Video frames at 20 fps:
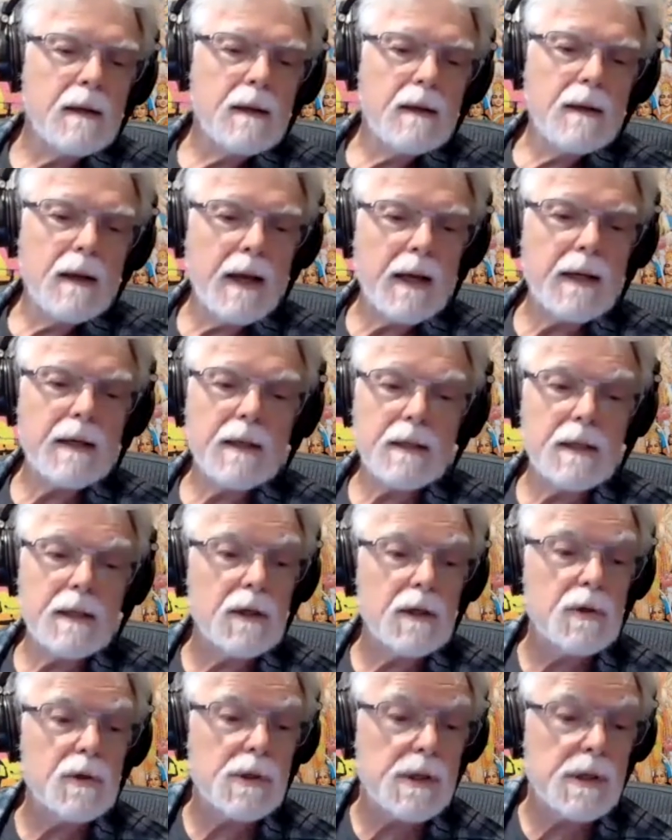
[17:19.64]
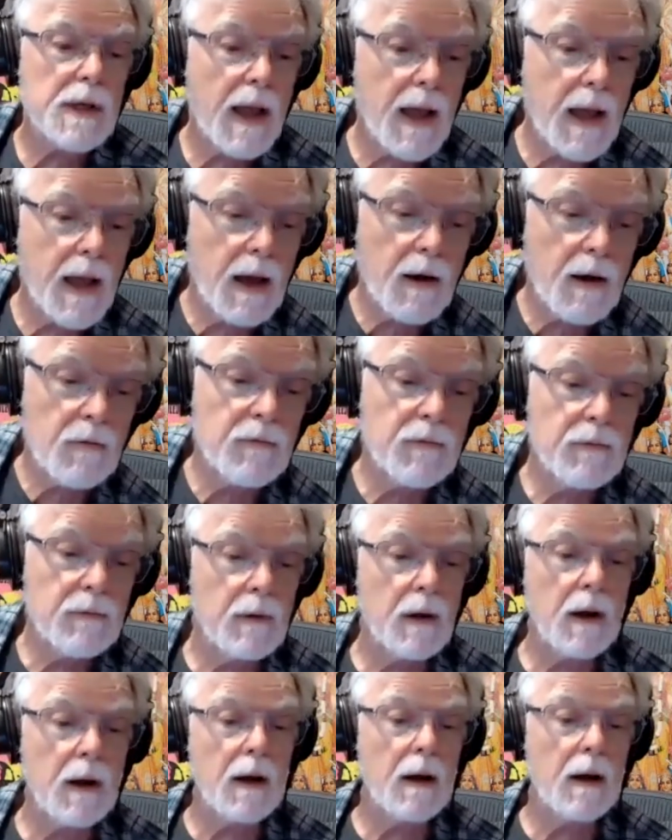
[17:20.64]
and continues to have
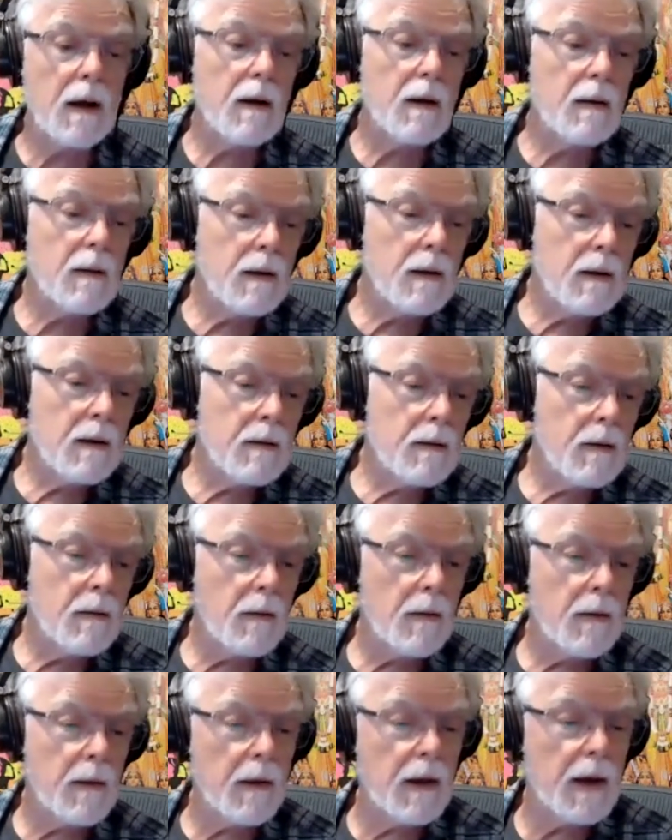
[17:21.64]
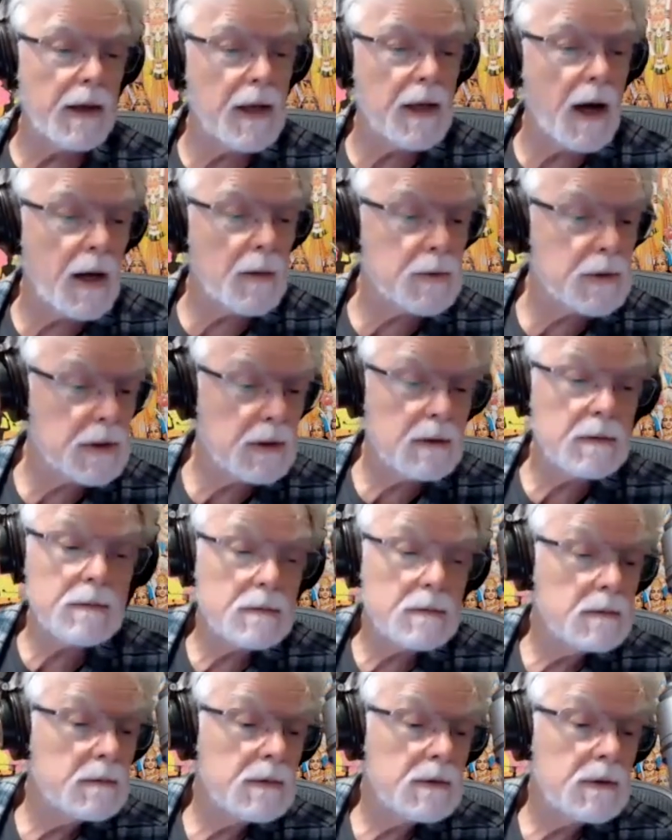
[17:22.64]

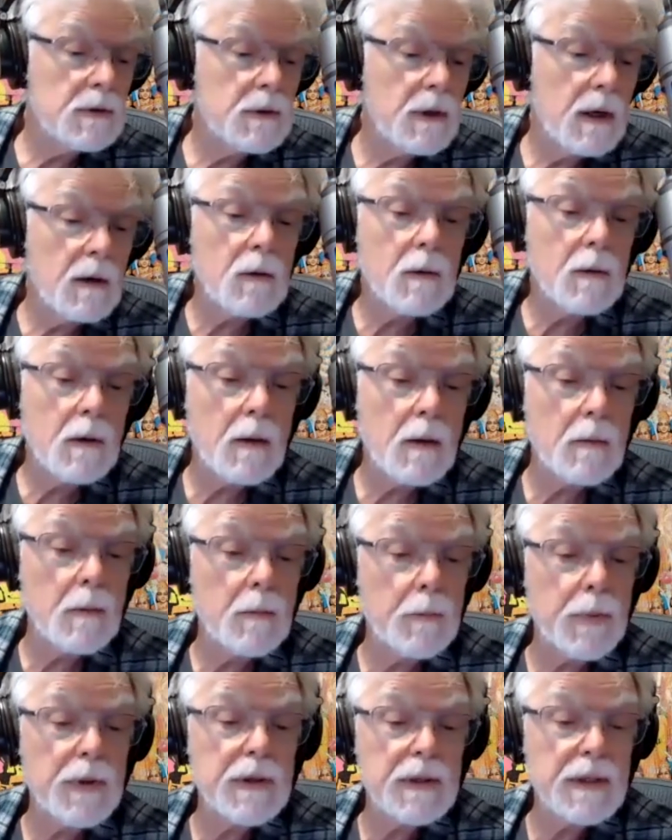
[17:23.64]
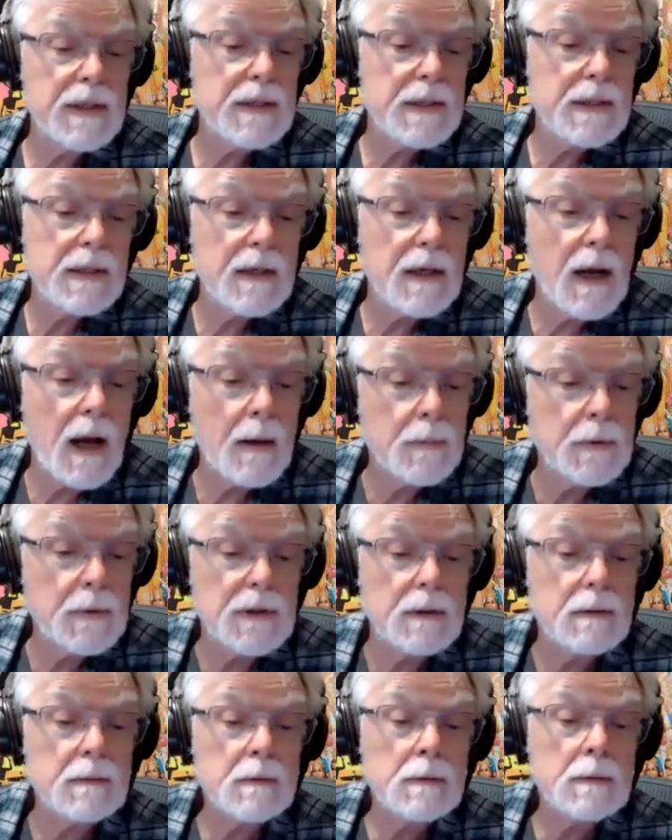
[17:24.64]
adoption, you know, a pretty decent adoption.